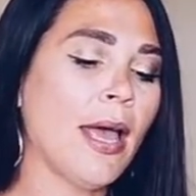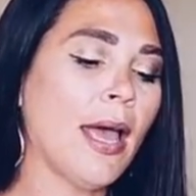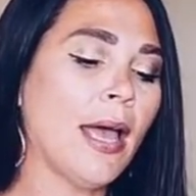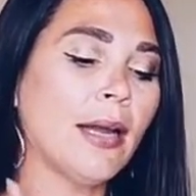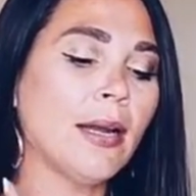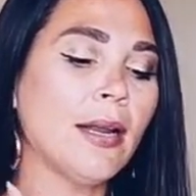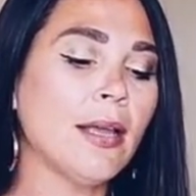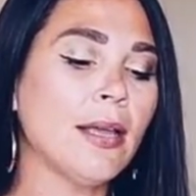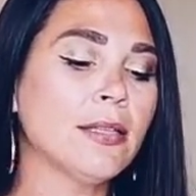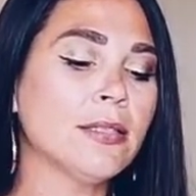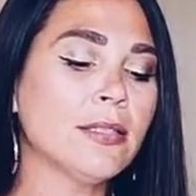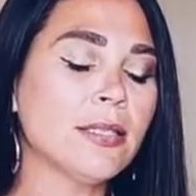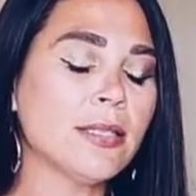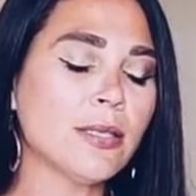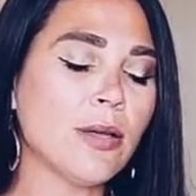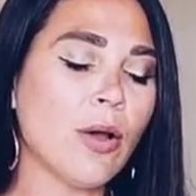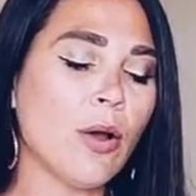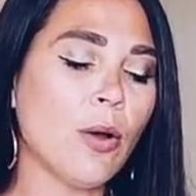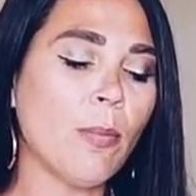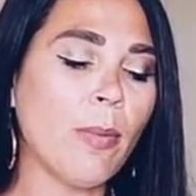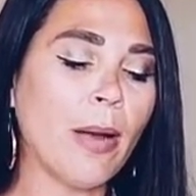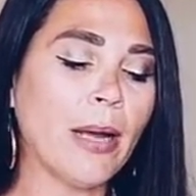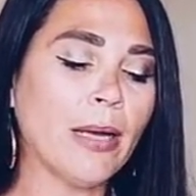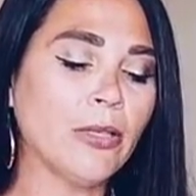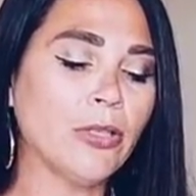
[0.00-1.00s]
And in
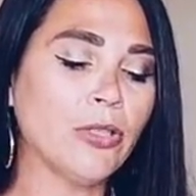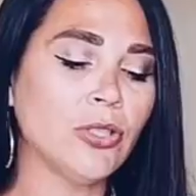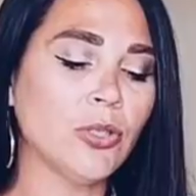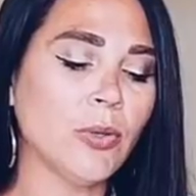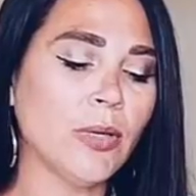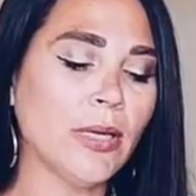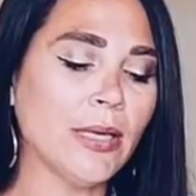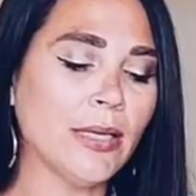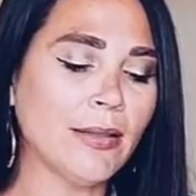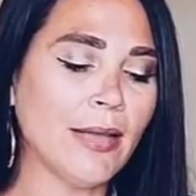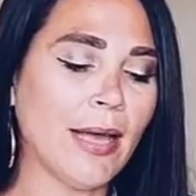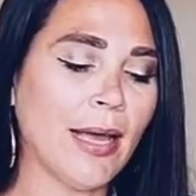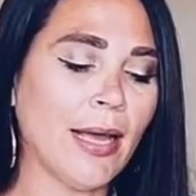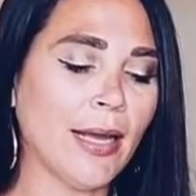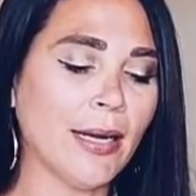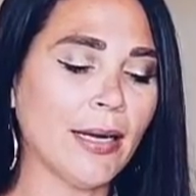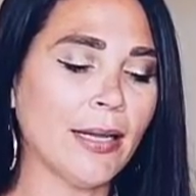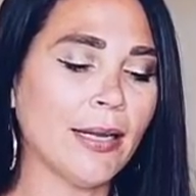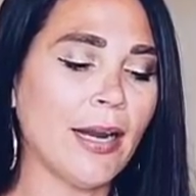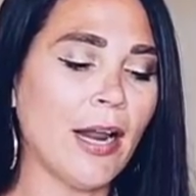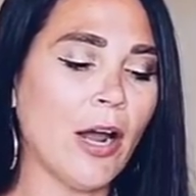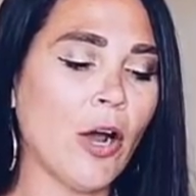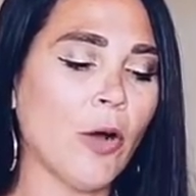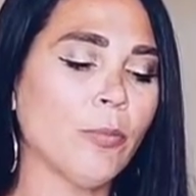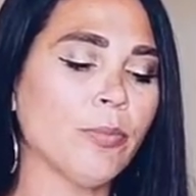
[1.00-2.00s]
so, by doing that,
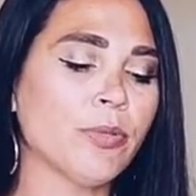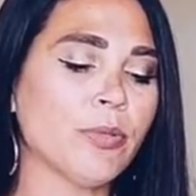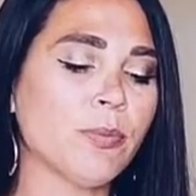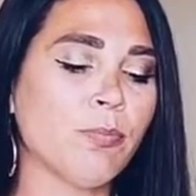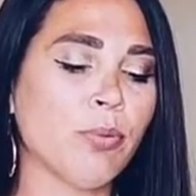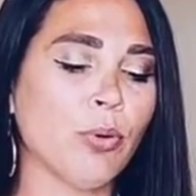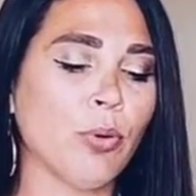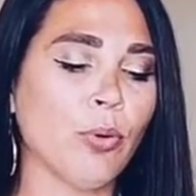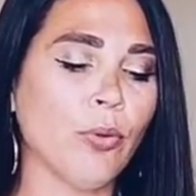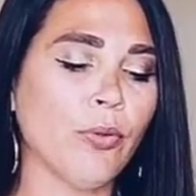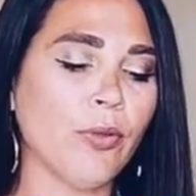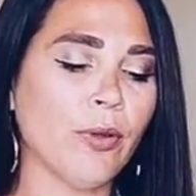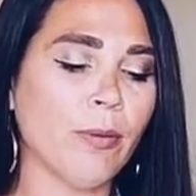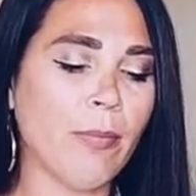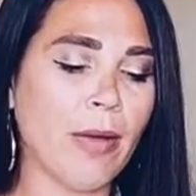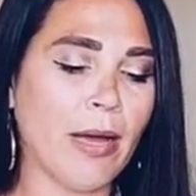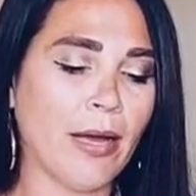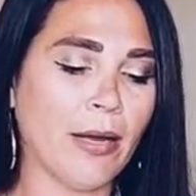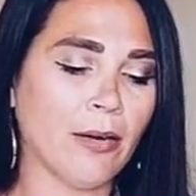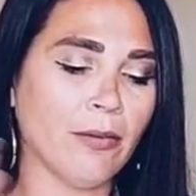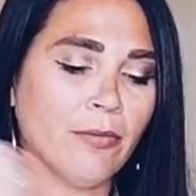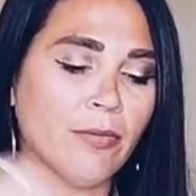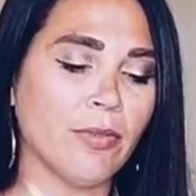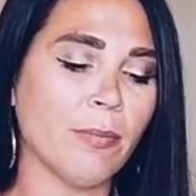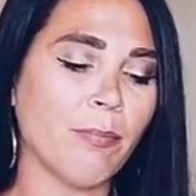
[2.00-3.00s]
it helps pull them
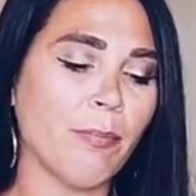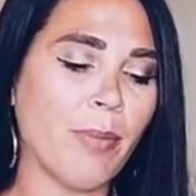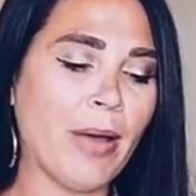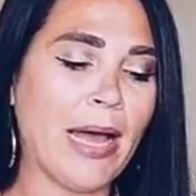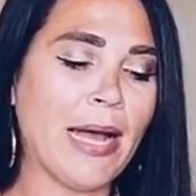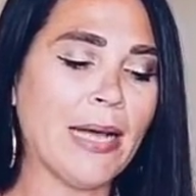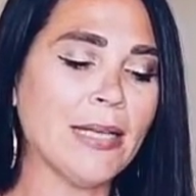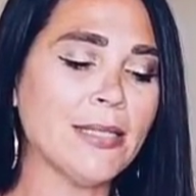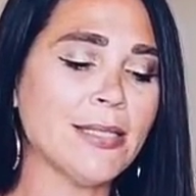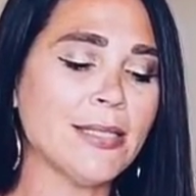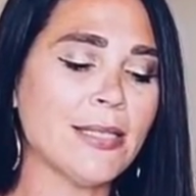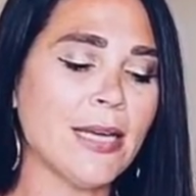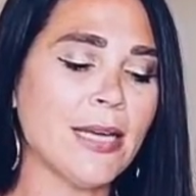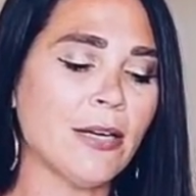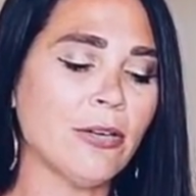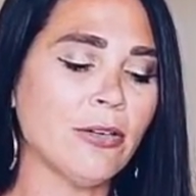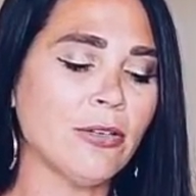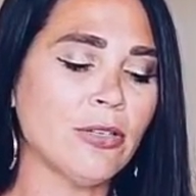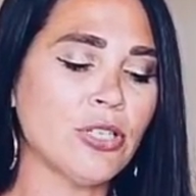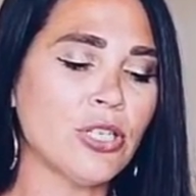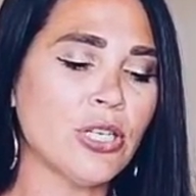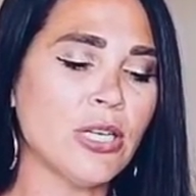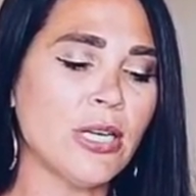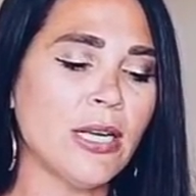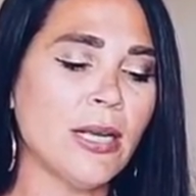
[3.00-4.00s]
out of the past
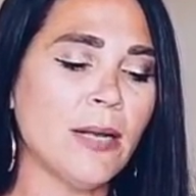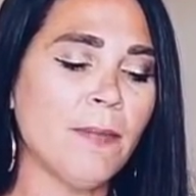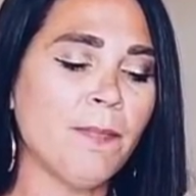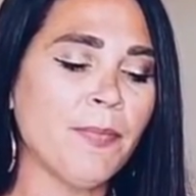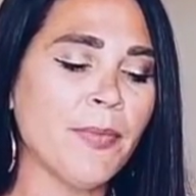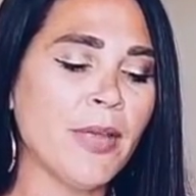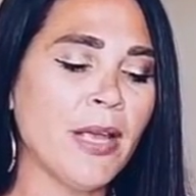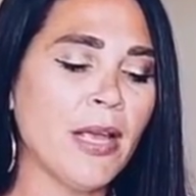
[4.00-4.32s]
energy